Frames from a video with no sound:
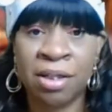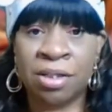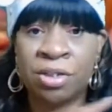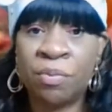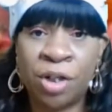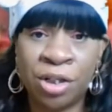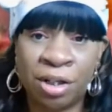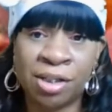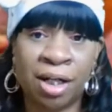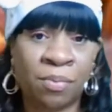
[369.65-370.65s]
So when
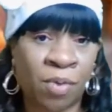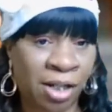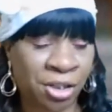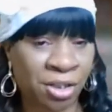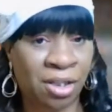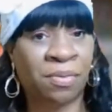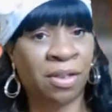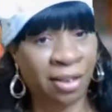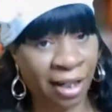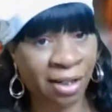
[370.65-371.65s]
you're done watching this
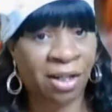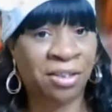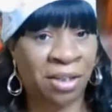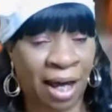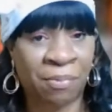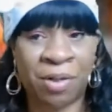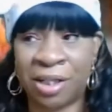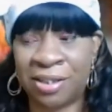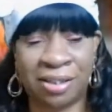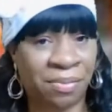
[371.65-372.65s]
one, click onto that
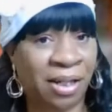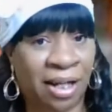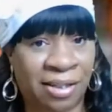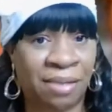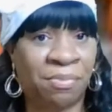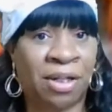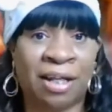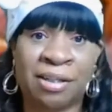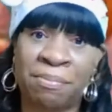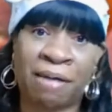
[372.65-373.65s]
one and see what I did when
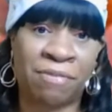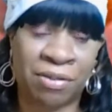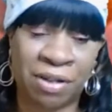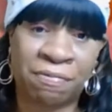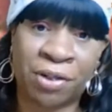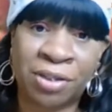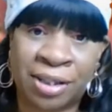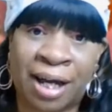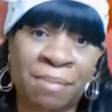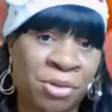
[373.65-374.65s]
I did my very first
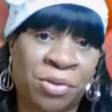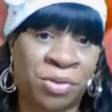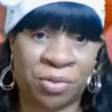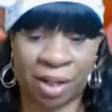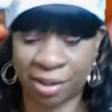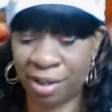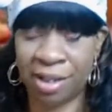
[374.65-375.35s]
time doing a drink.